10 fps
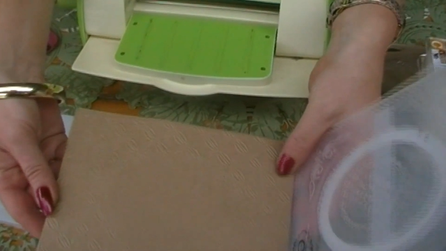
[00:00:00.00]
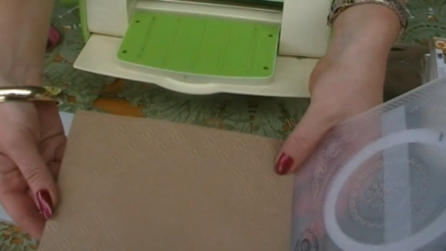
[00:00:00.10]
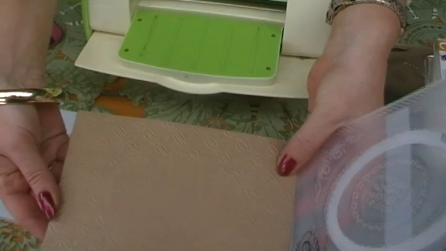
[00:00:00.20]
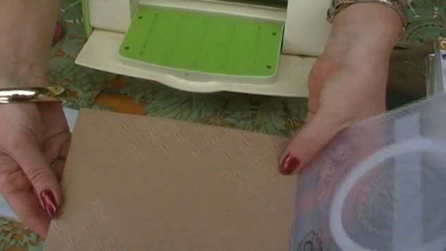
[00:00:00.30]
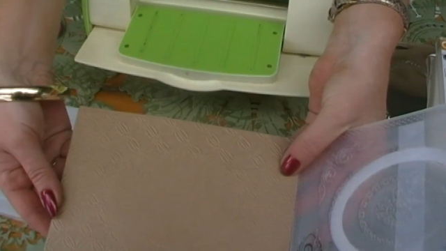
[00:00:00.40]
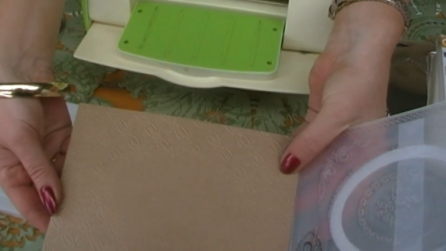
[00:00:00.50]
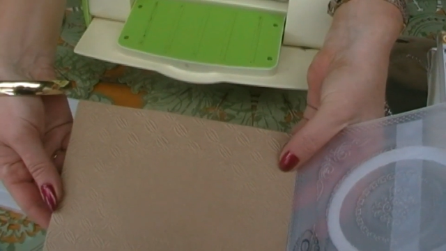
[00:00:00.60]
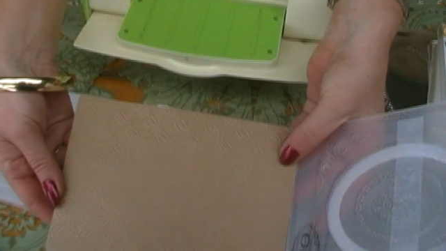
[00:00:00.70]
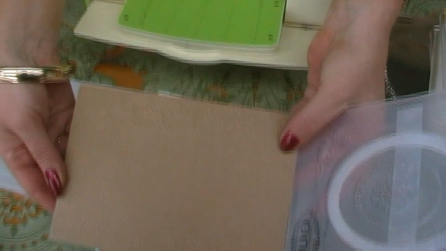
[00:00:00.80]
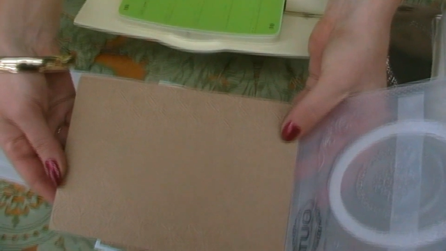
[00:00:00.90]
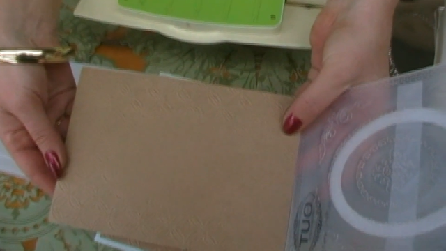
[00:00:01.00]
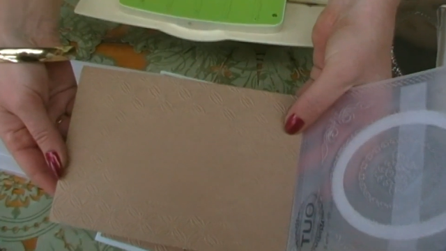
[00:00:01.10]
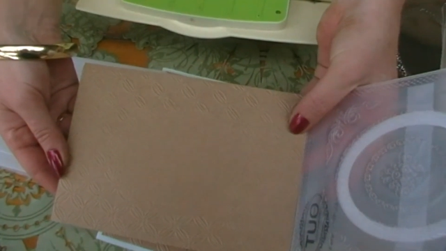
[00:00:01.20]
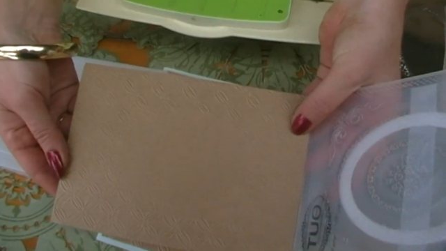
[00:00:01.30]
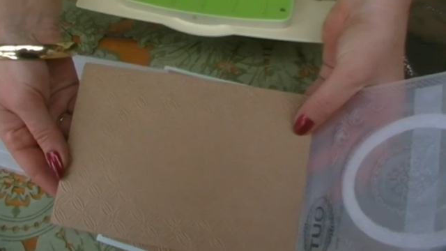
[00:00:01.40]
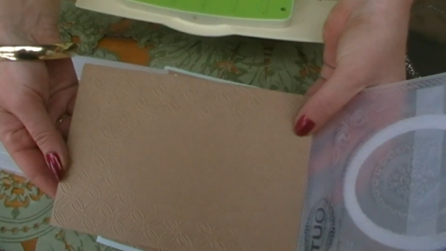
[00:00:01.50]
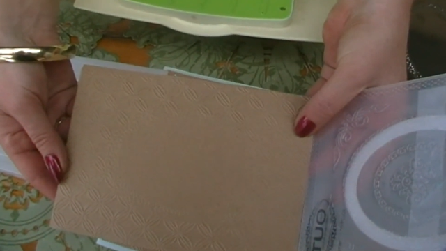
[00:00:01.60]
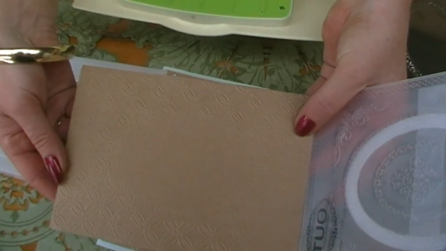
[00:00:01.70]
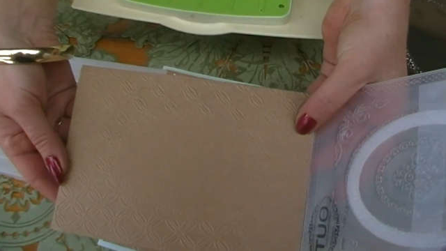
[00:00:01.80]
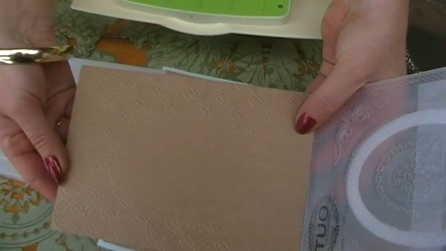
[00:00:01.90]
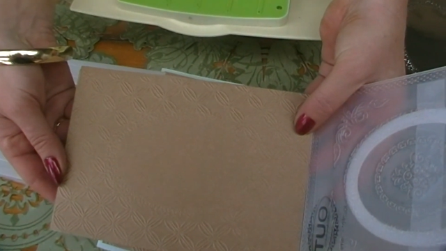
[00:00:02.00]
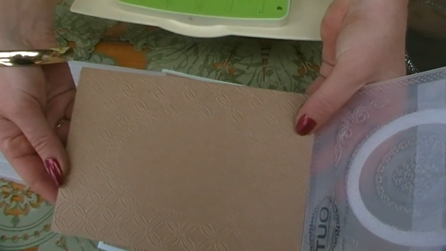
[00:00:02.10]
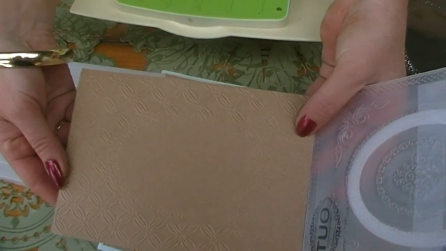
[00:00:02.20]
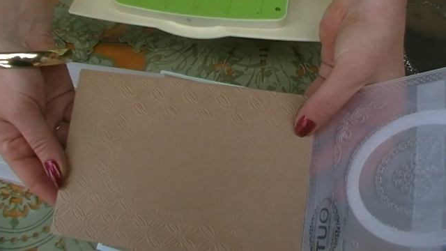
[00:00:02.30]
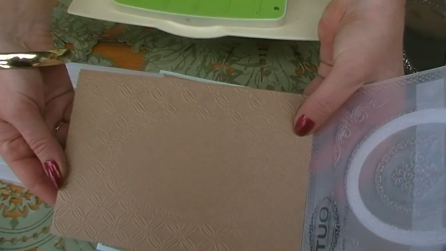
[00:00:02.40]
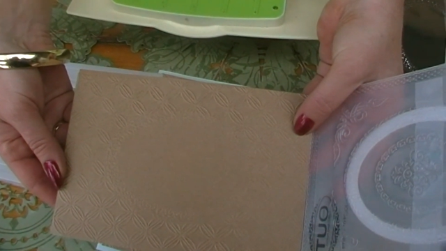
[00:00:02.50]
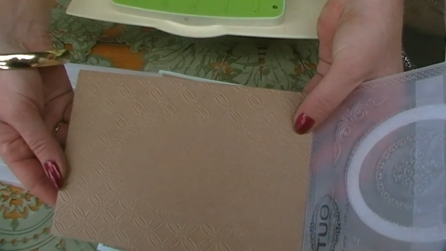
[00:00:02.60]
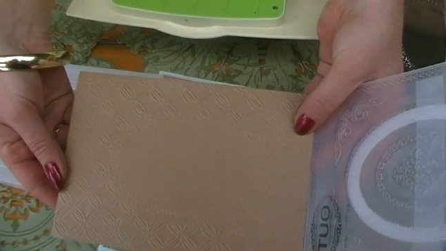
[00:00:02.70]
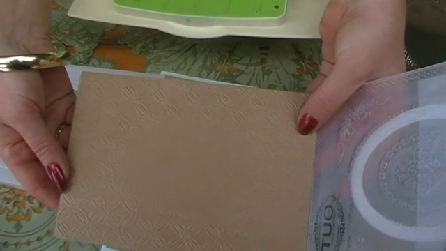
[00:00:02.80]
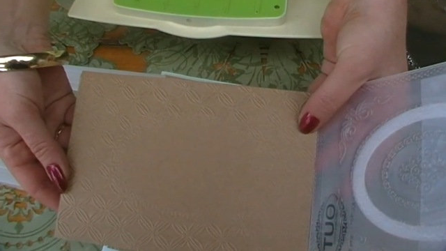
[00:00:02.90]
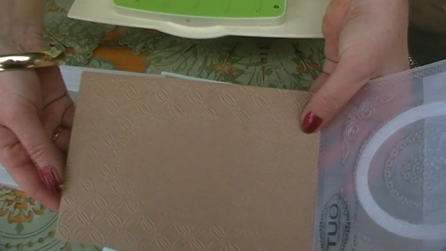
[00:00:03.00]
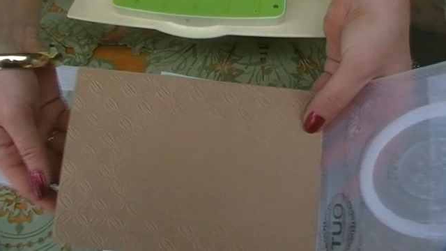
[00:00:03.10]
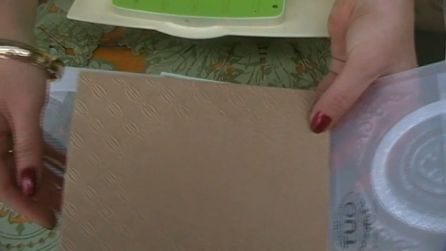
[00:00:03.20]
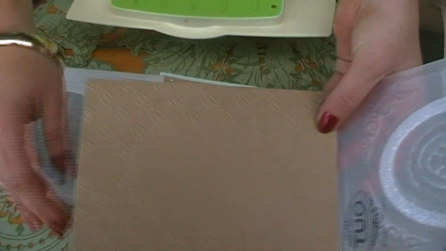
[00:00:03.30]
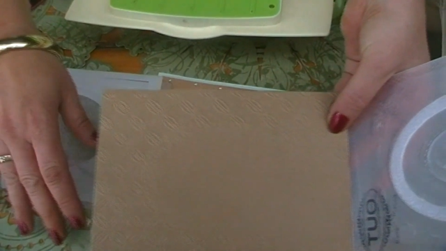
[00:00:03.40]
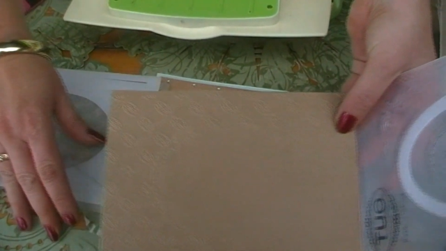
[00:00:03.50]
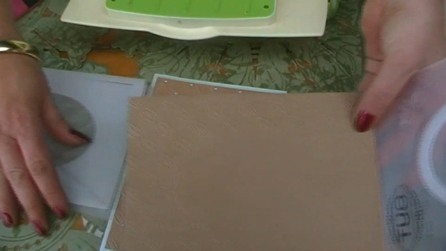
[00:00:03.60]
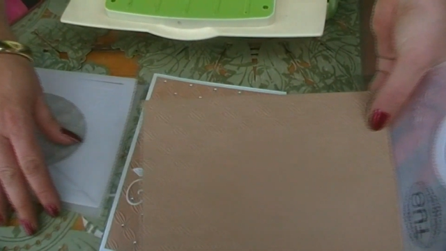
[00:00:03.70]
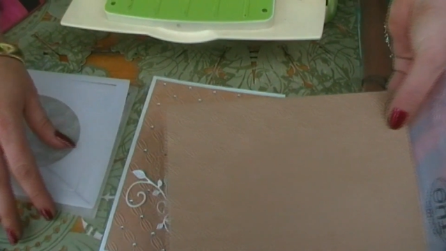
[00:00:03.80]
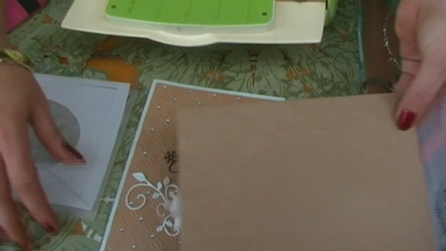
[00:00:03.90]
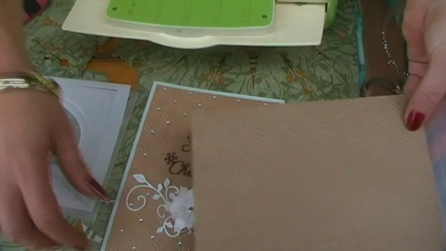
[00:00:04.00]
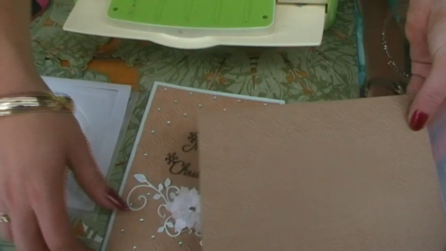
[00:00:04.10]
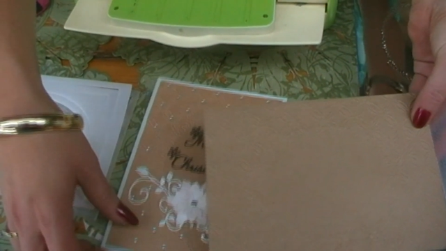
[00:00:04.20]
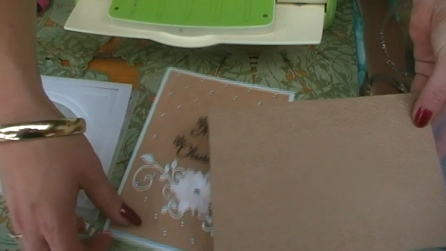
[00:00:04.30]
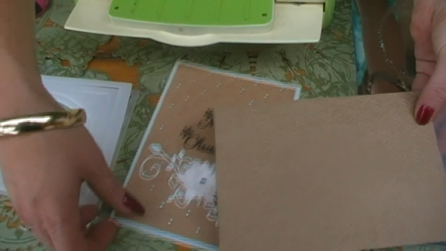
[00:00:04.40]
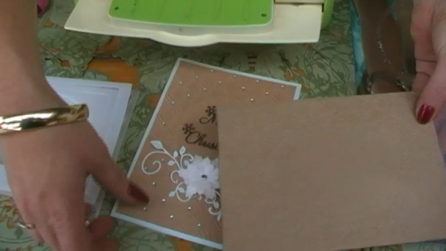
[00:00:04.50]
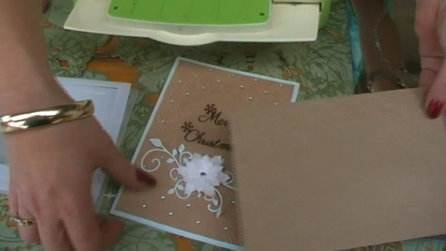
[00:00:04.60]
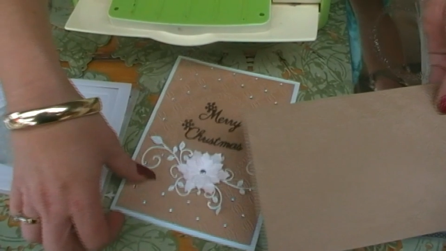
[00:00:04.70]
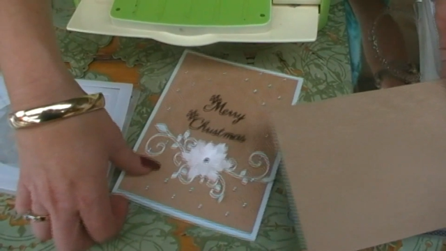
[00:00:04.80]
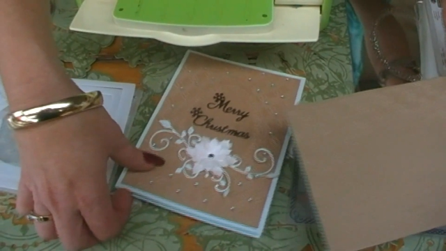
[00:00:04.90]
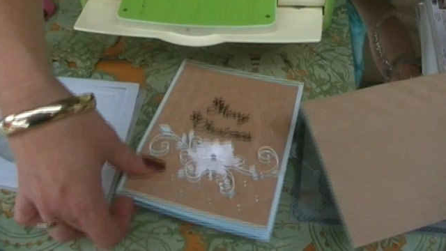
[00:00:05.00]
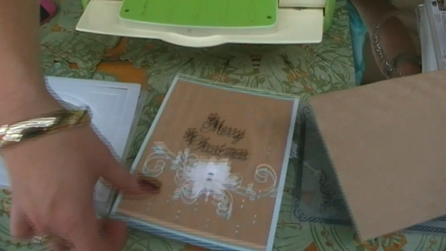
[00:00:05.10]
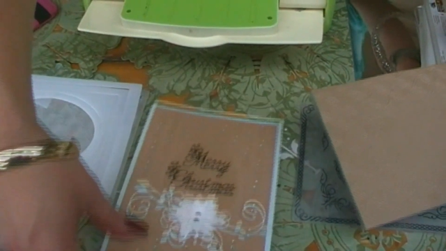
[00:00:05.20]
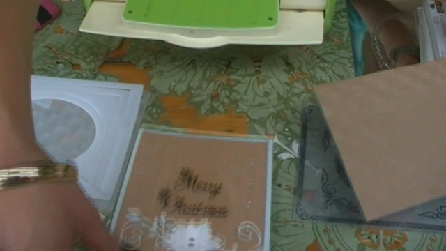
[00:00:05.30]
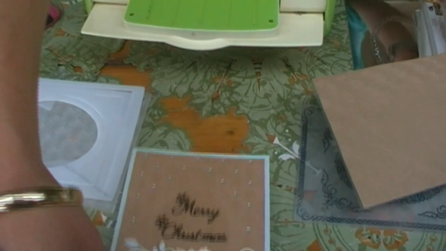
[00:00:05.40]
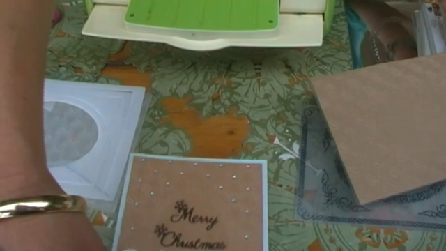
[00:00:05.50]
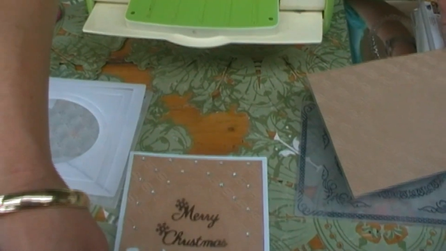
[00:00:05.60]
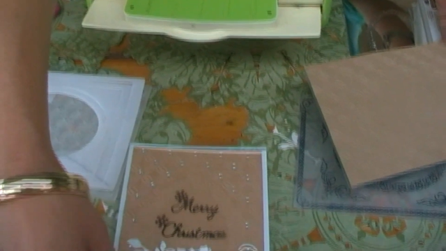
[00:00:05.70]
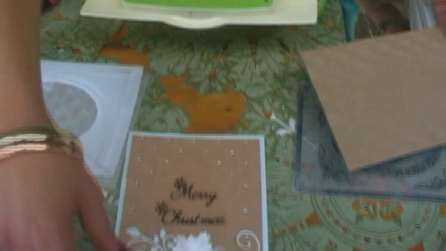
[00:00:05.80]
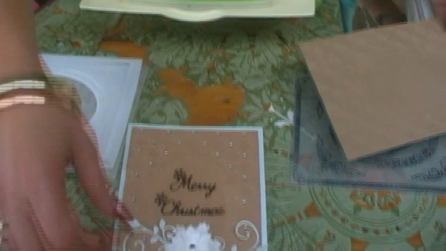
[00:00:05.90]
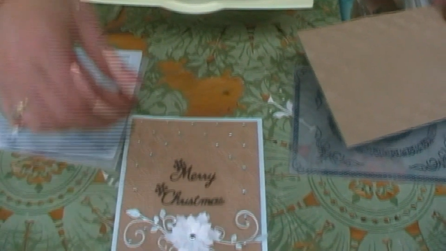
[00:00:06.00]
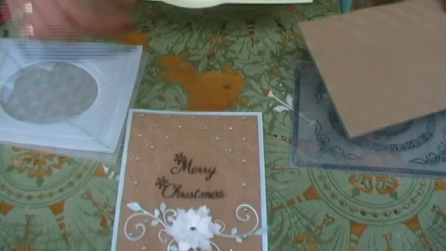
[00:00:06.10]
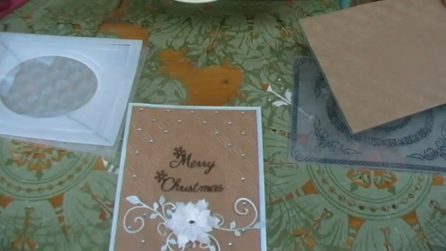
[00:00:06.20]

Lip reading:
(no speaker visible)